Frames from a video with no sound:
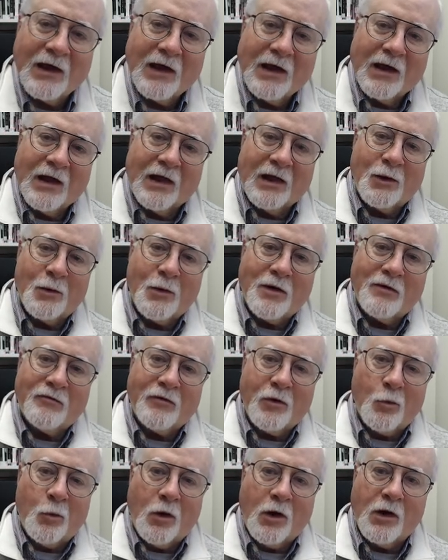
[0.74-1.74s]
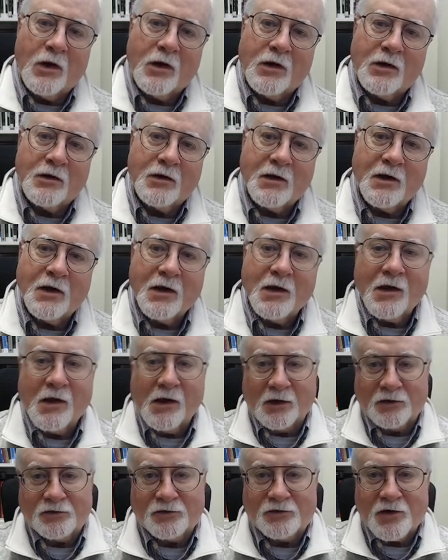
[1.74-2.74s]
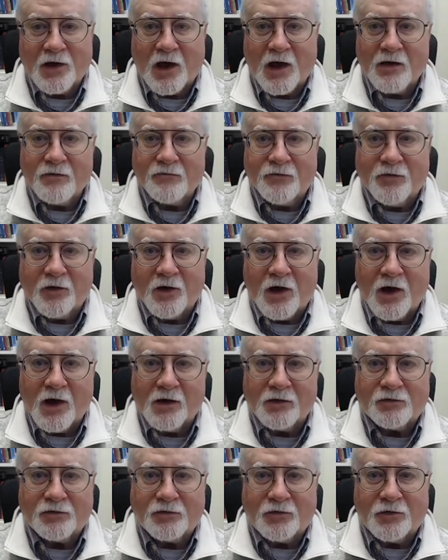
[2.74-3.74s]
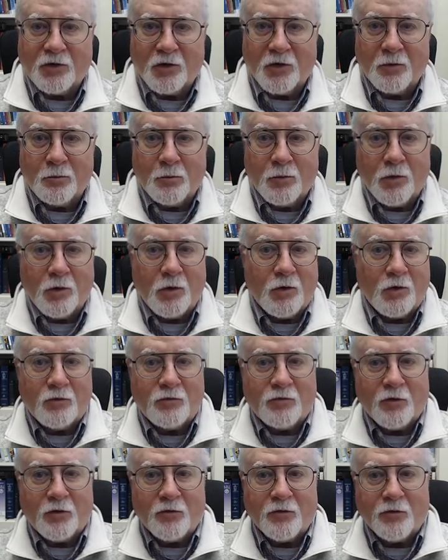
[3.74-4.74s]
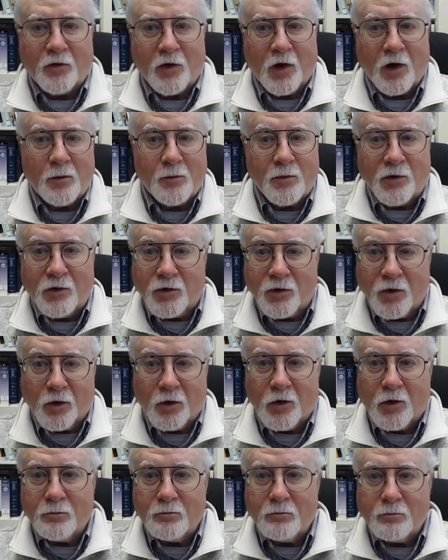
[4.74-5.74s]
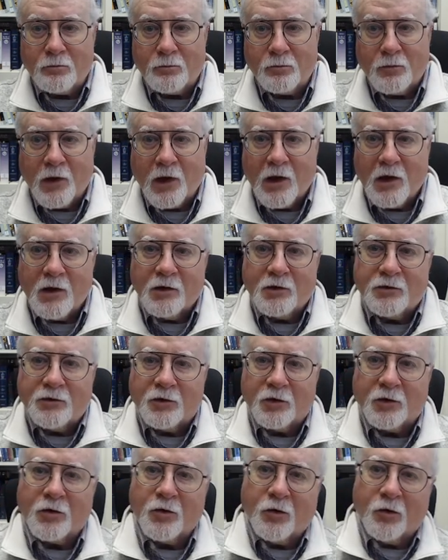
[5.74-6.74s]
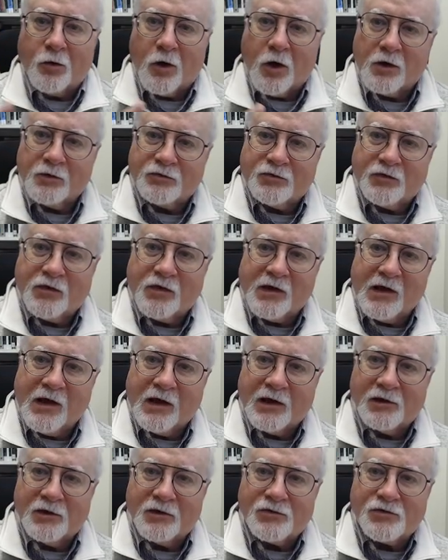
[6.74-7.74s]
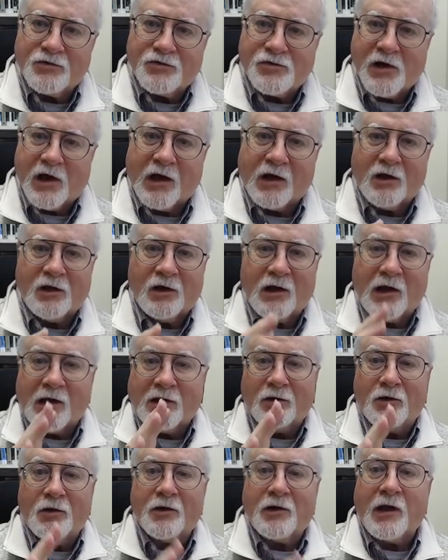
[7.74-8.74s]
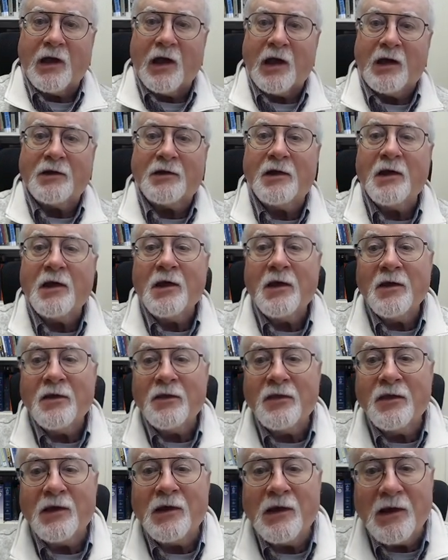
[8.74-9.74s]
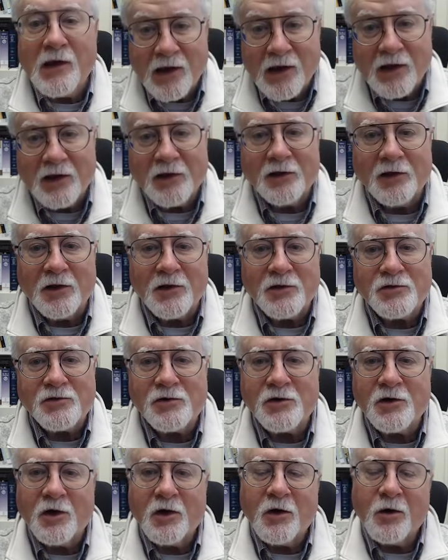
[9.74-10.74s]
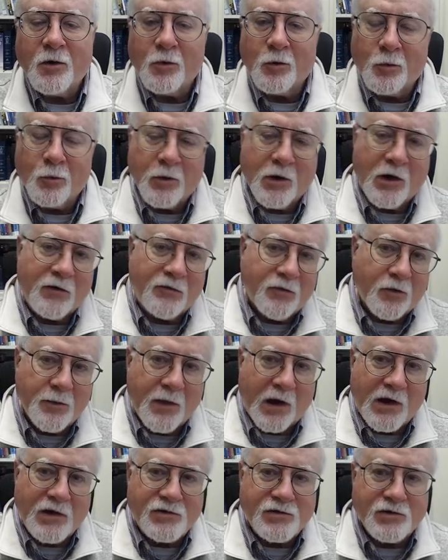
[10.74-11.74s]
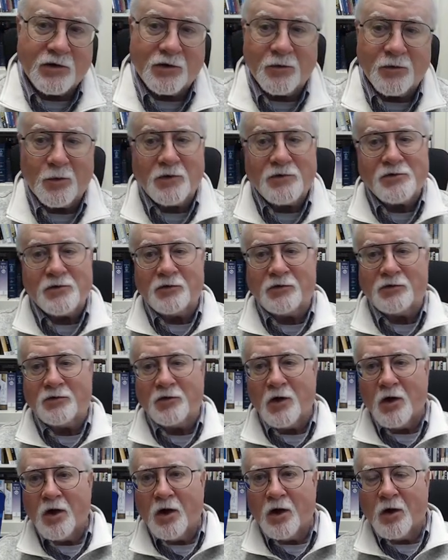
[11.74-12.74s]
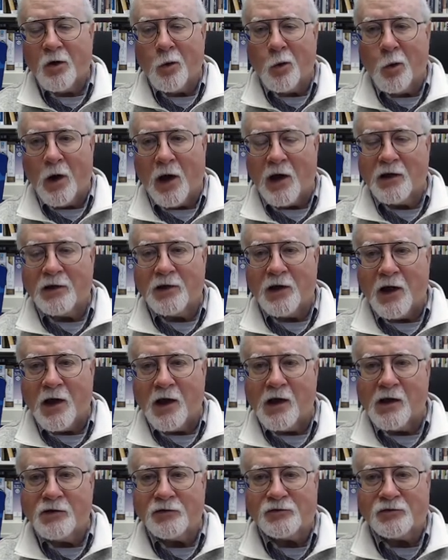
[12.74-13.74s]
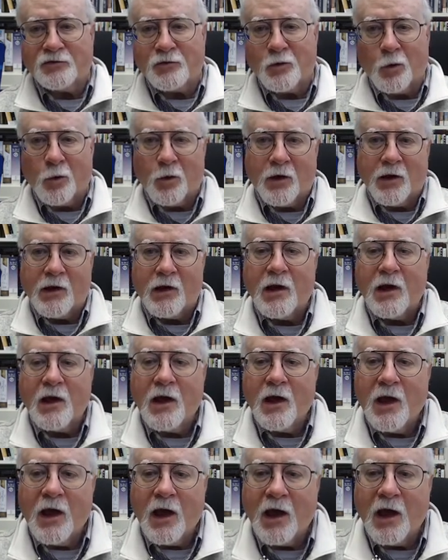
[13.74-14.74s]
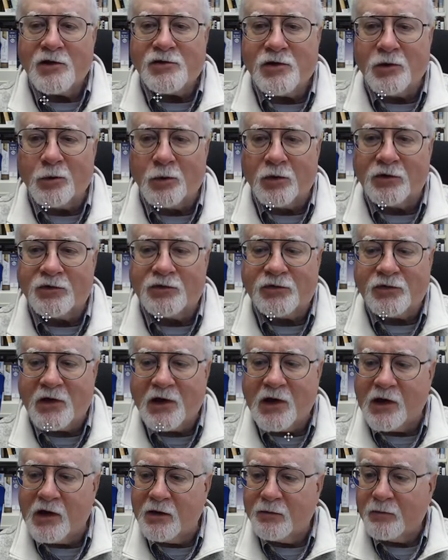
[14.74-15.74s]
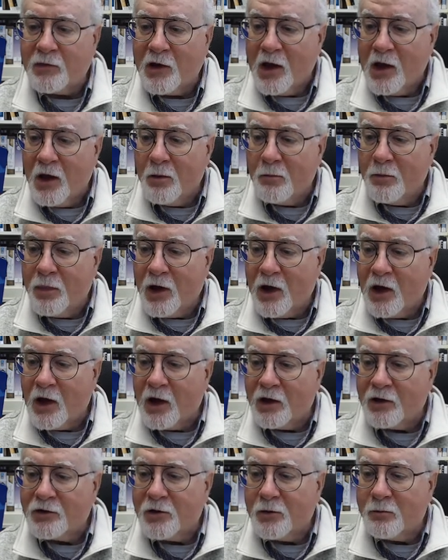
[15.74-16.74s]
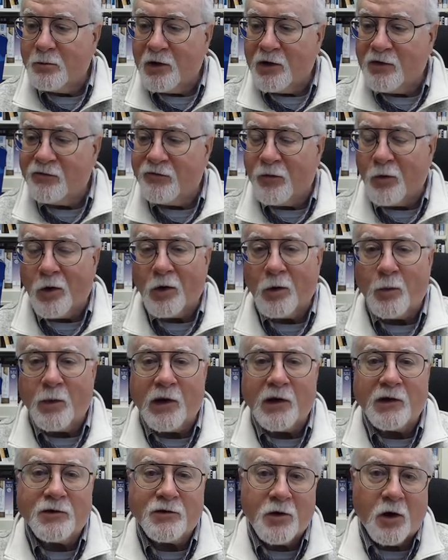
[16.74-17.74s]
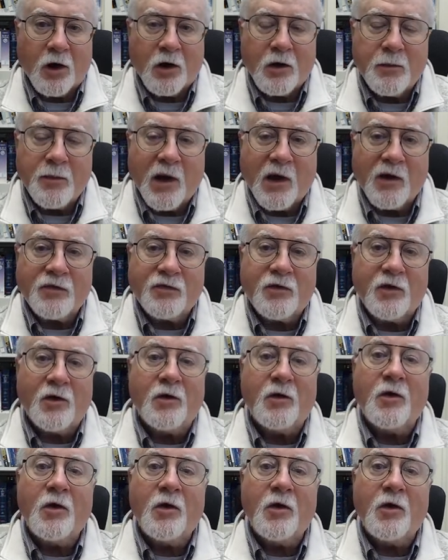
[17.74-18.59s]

Hello, everyone. It's time for us to move from Europe to cross the English Channel and look at the English Reformation, which is quite a story, as you will see. But before we talk about the